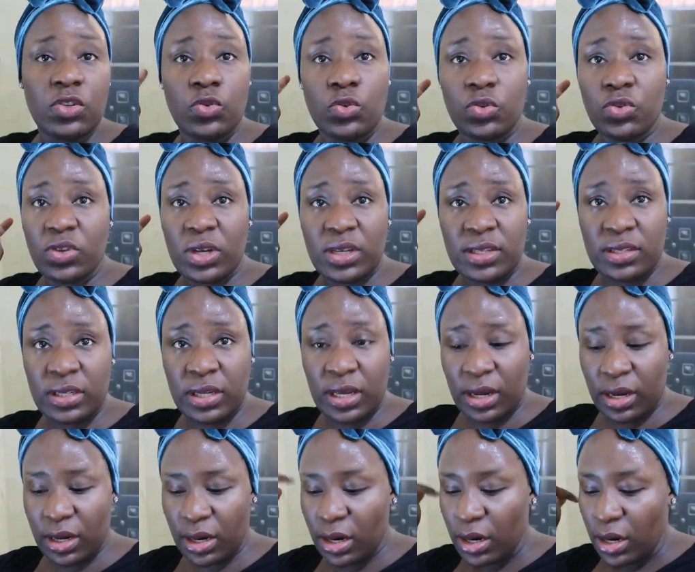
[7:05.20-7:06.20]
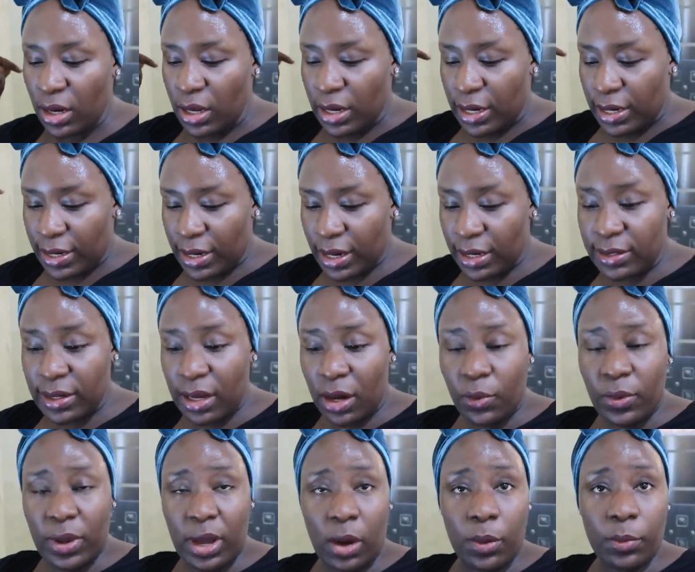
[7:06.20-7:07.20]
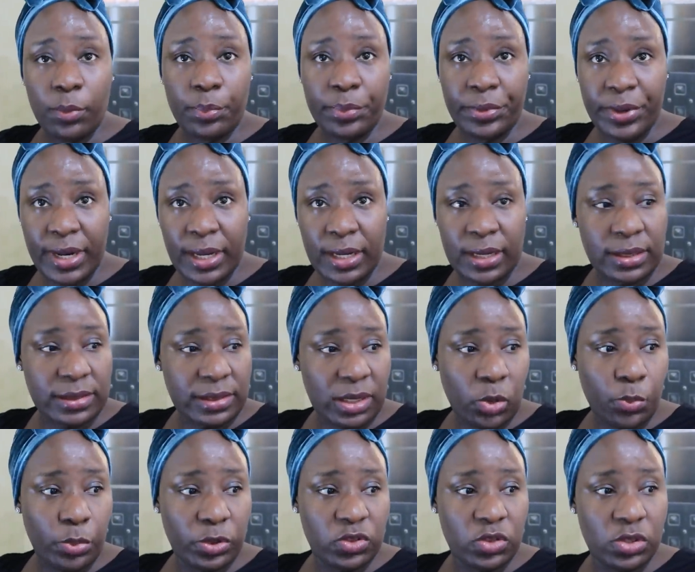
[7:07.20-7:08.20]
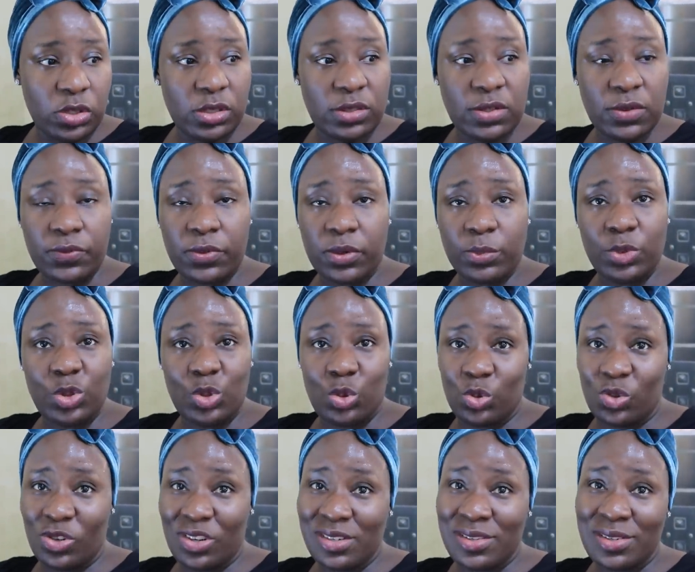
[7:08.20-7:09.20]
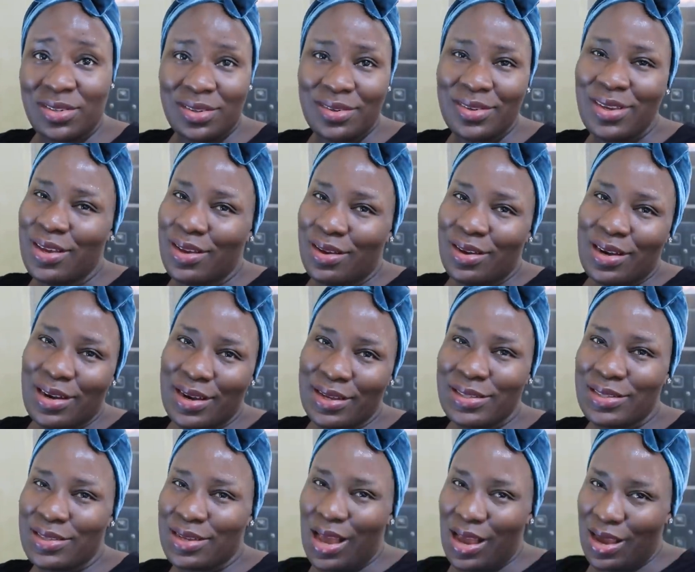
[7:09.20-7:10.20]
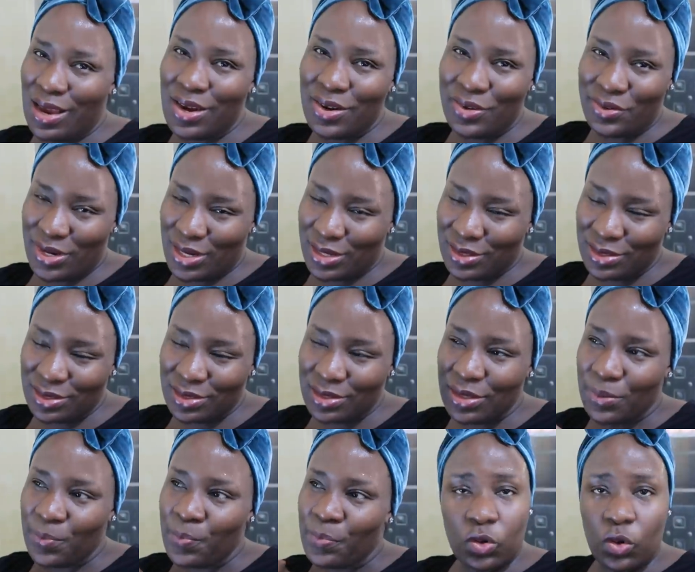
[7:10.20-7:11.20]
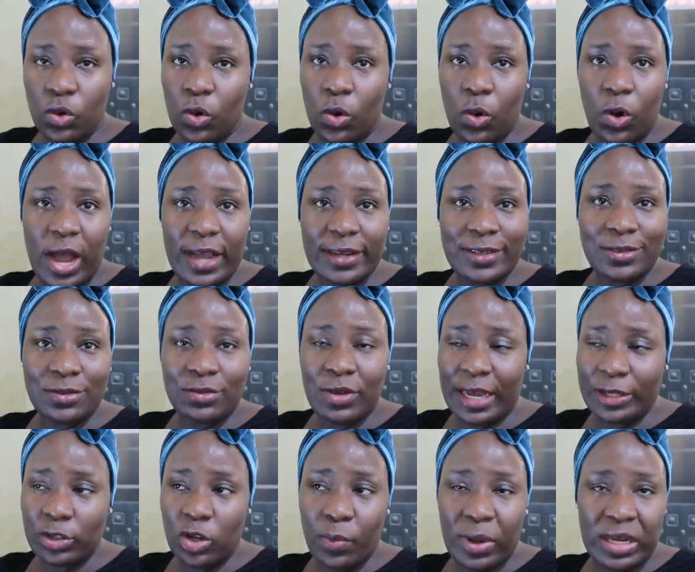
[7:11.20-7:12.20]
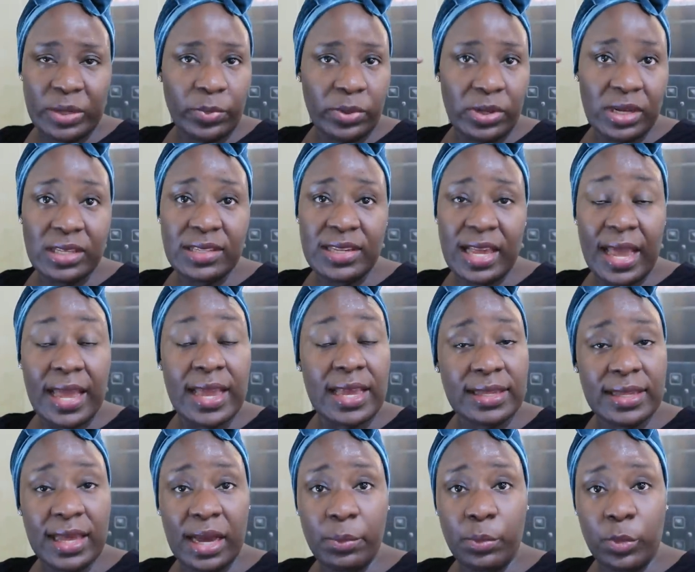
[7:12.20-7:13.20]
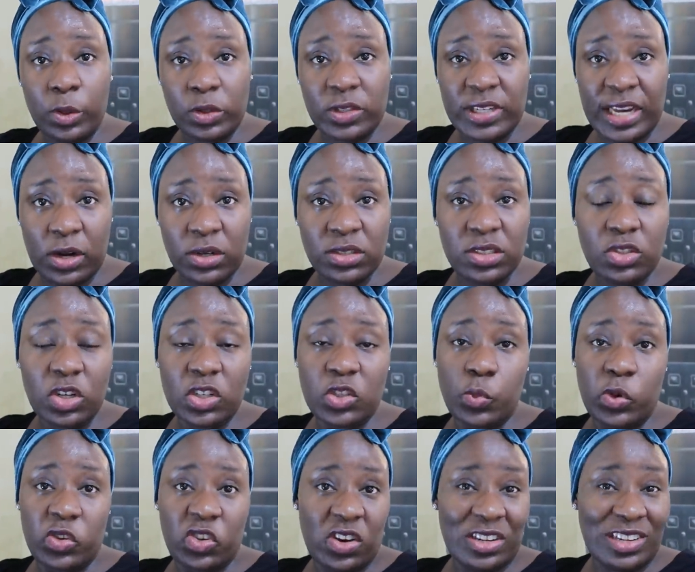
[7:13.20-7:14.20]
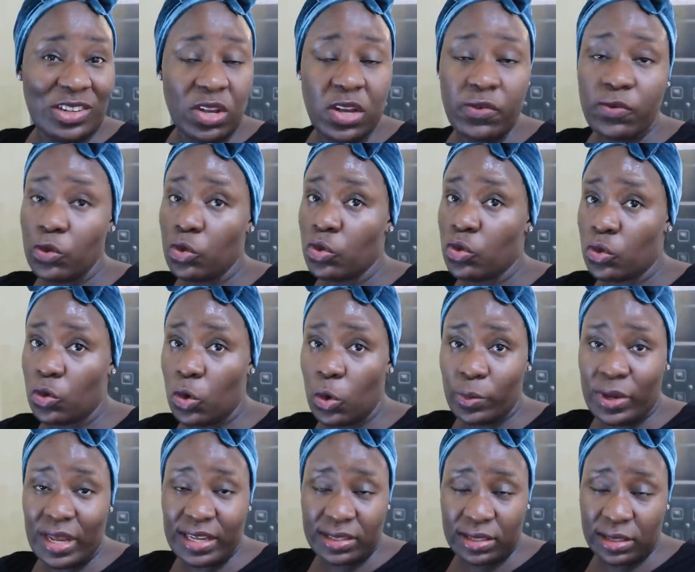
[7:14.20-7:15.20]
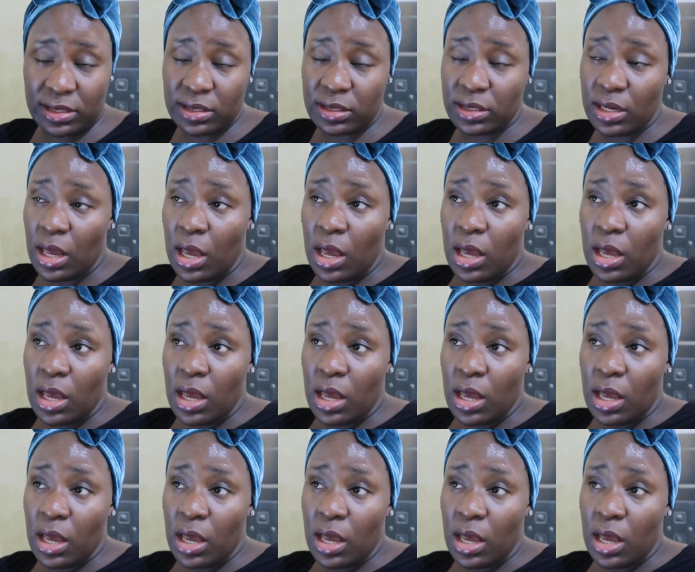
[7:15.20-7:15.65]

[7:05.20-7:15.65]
these children's hair. Now that we are on break, it's an opportunity for me to just let their hair rest. So I don't manipulate their hair that much. I only just moisturize. I don't even use comb. Like, since